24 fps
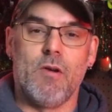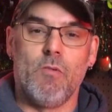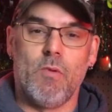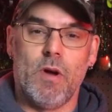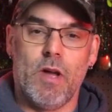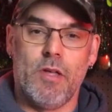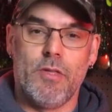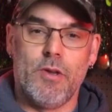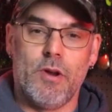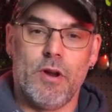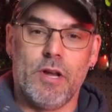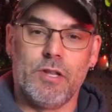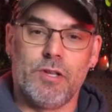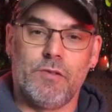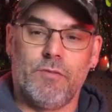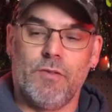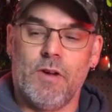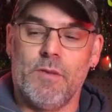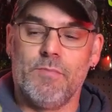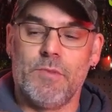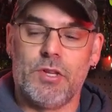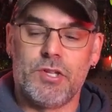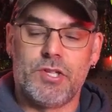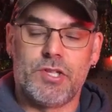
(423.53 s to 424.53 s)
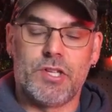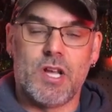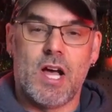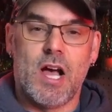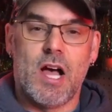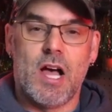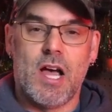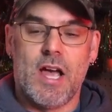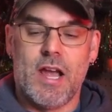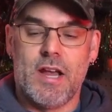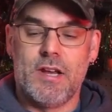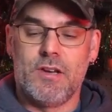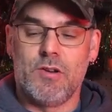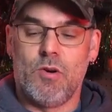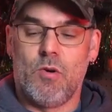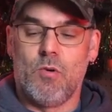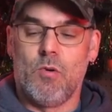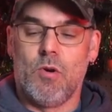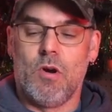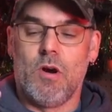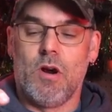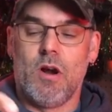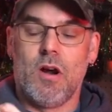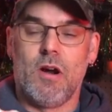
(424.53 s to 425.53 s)
whether it's from the side
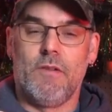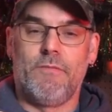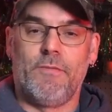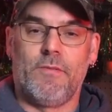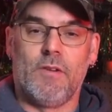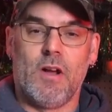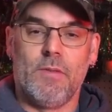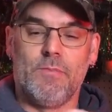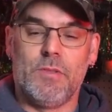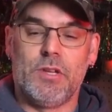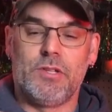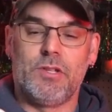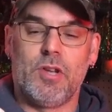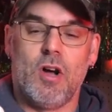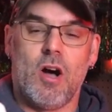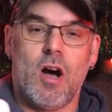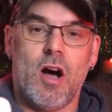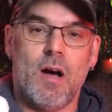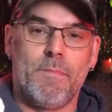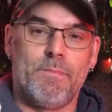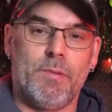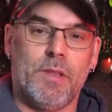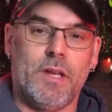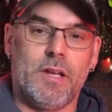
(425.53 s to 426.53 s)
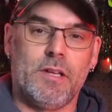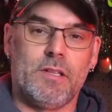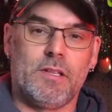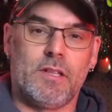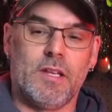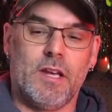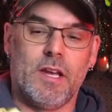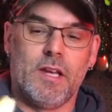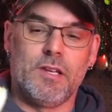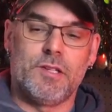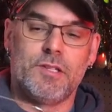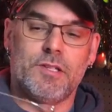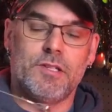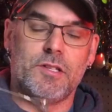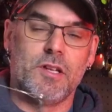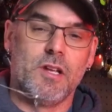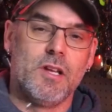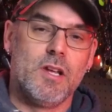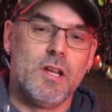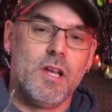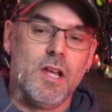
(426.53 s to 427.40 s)
or from the top like this,